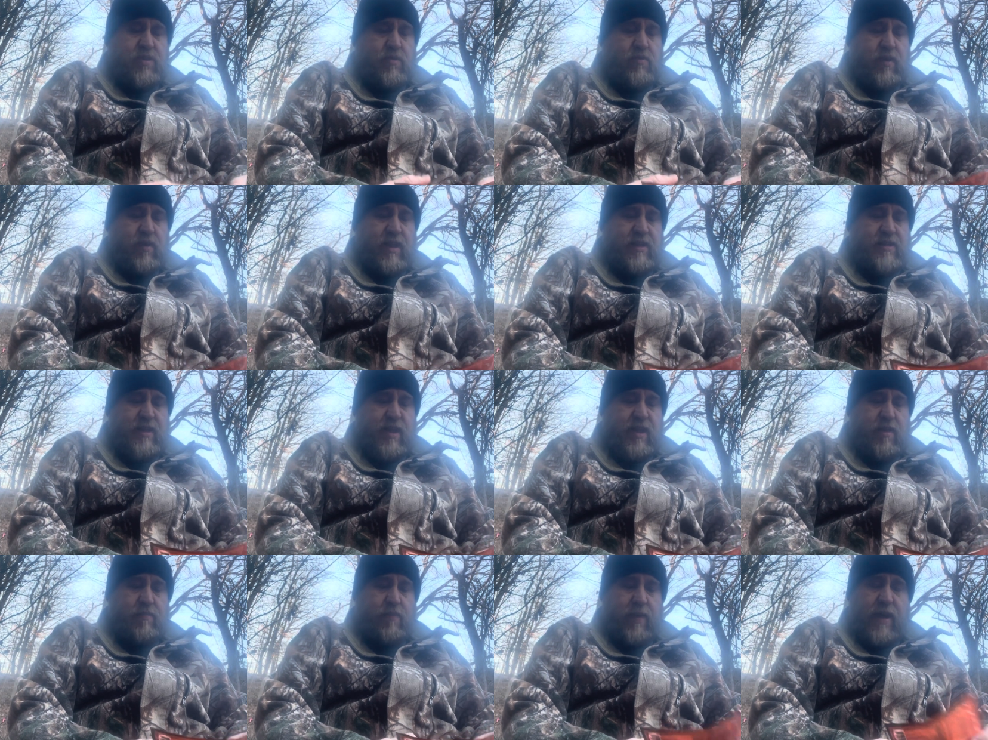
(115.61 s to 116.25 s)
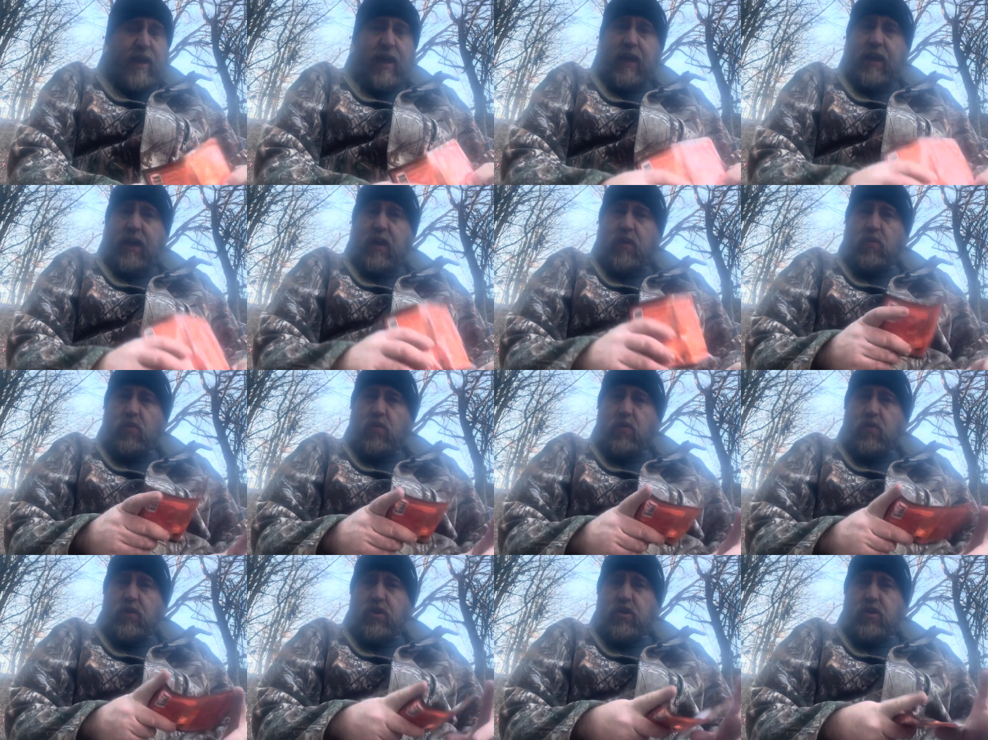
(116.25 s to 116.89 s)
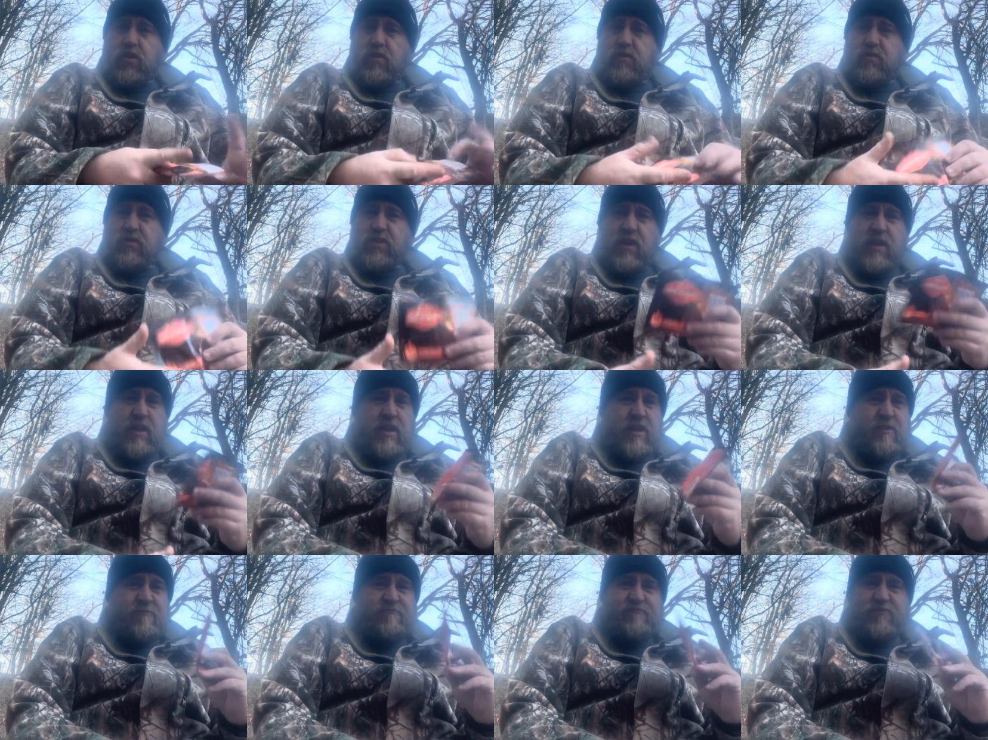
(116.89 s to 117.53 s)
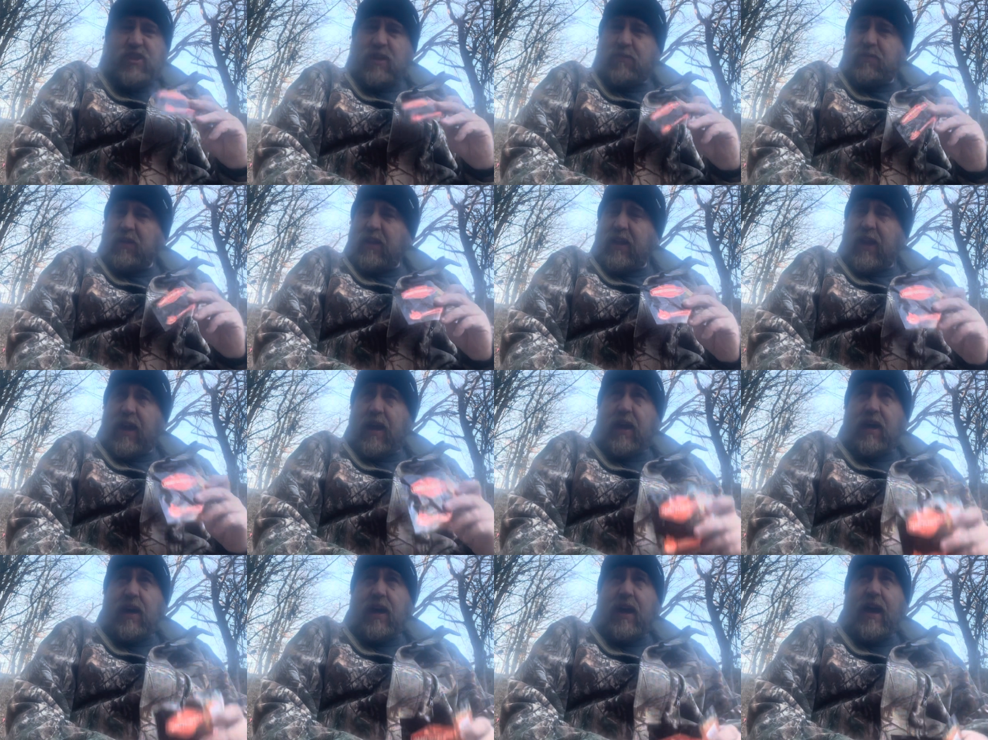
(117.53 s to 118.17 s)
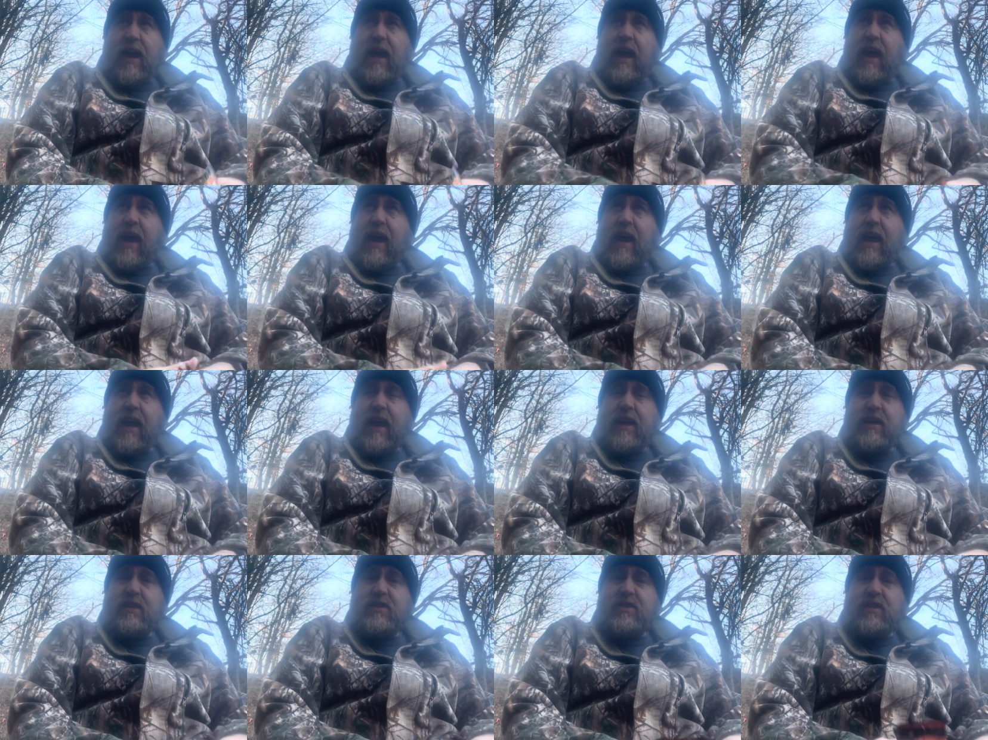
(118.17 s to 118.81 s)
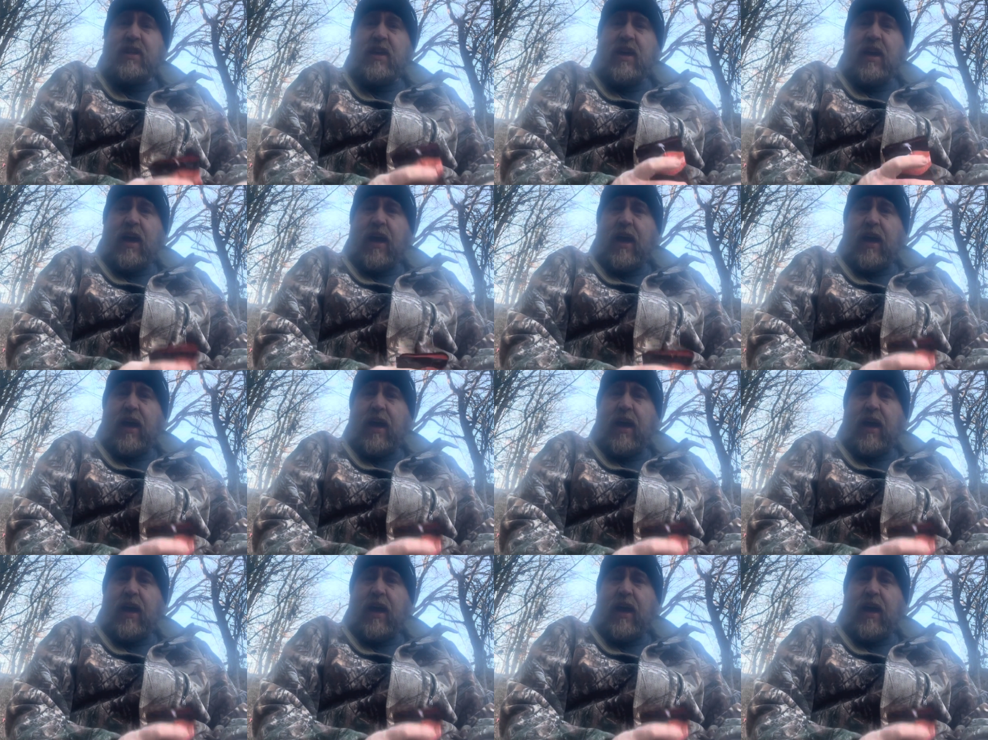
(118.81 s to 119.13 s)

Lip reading: And when I say pack it, we're going to use something like hot hands,